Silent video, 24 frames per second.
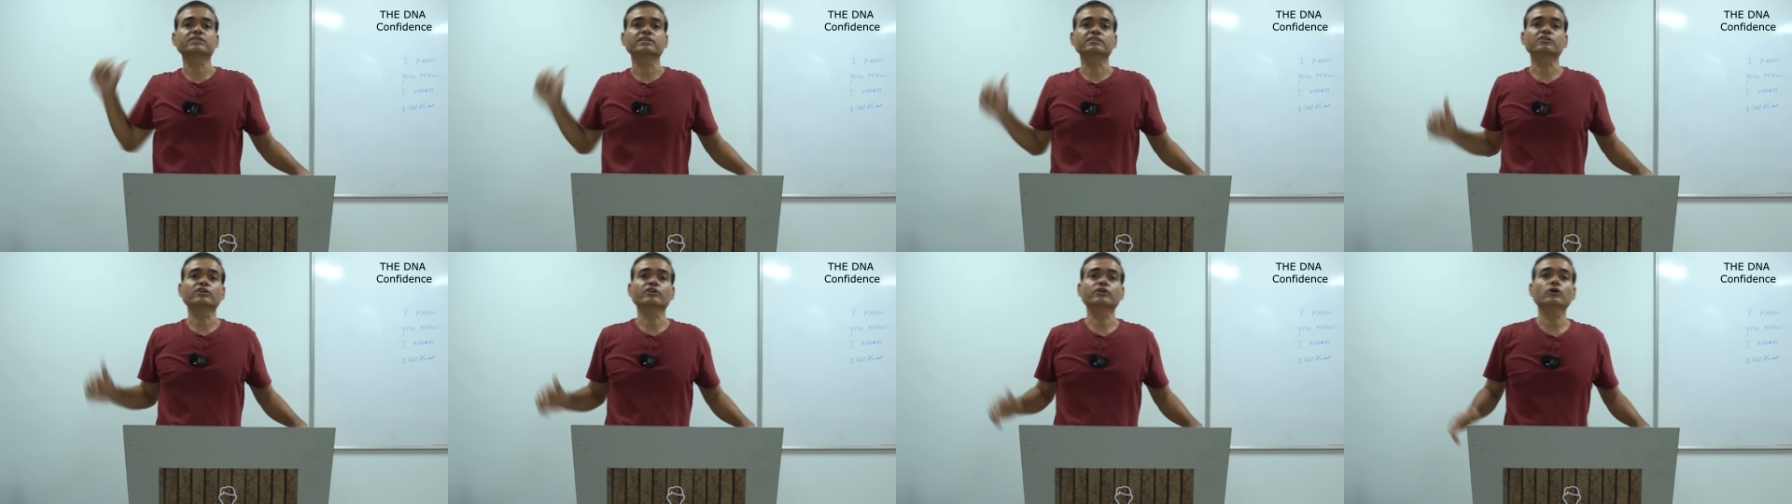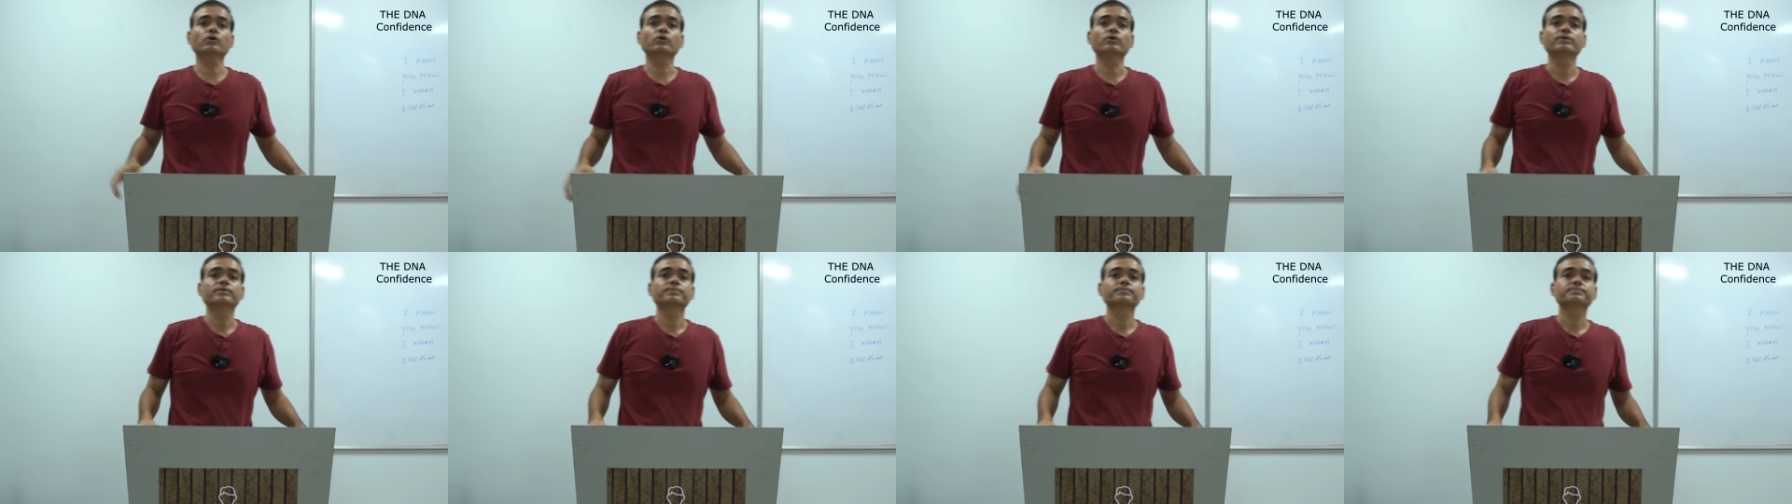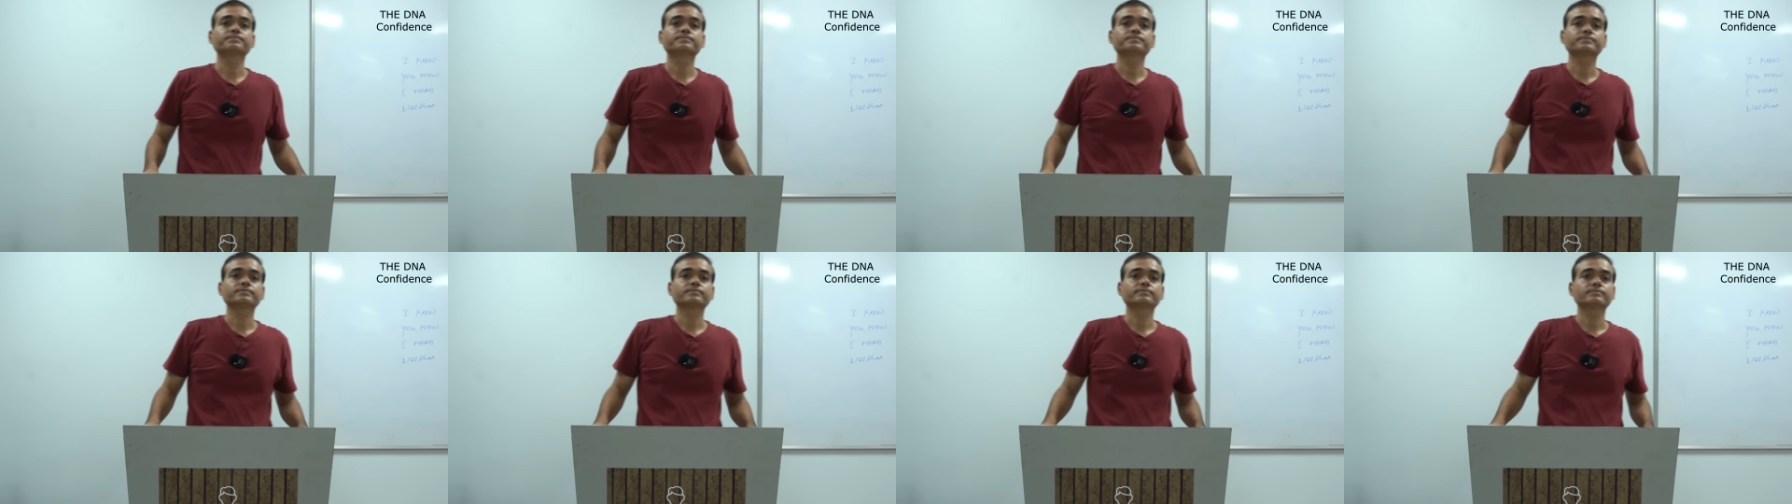yes or no?
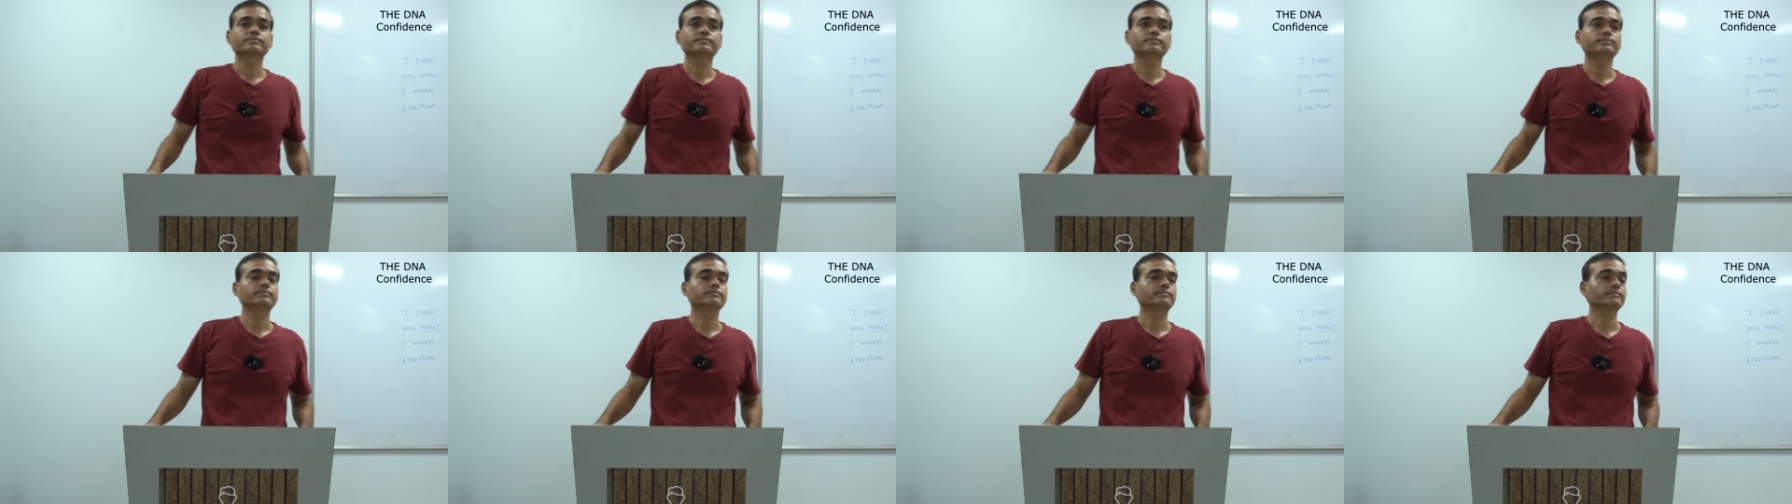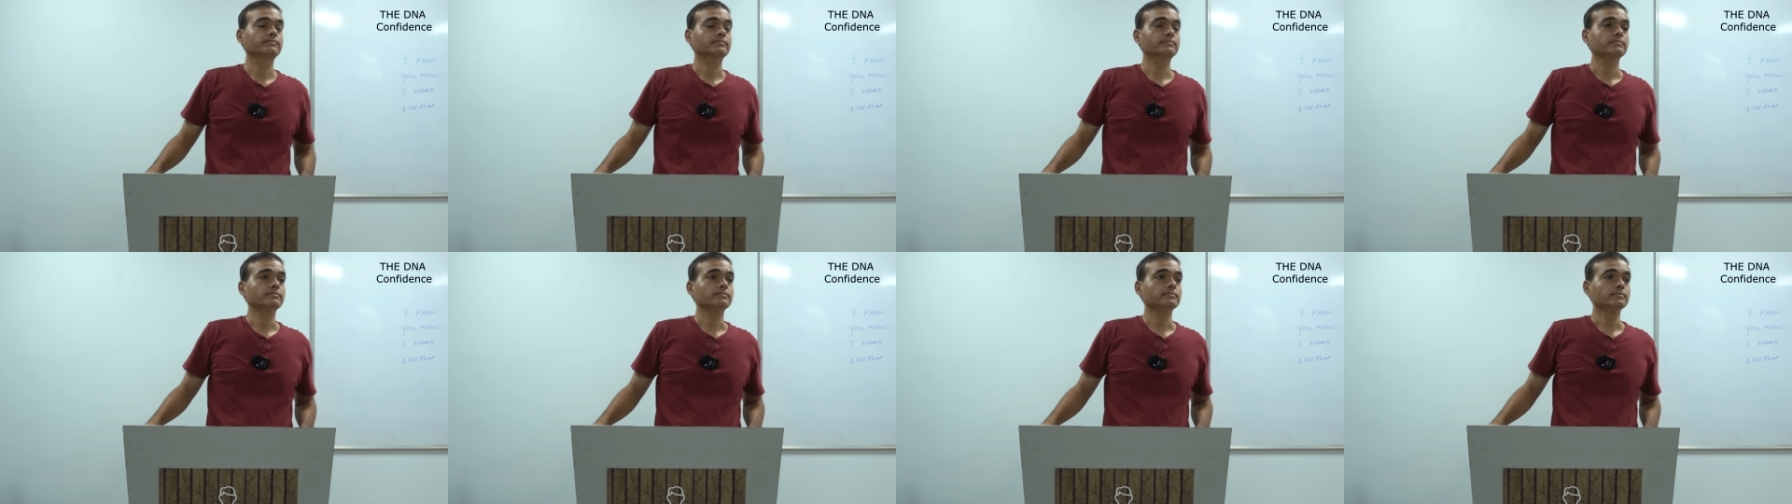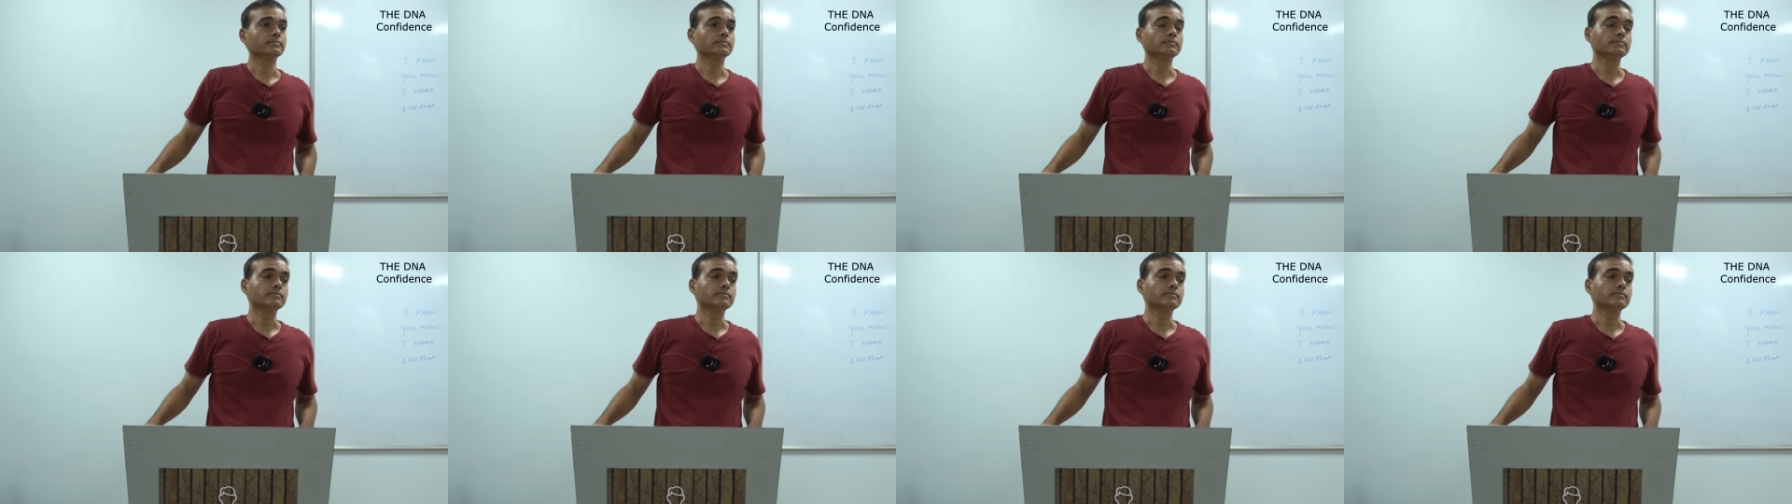Yes.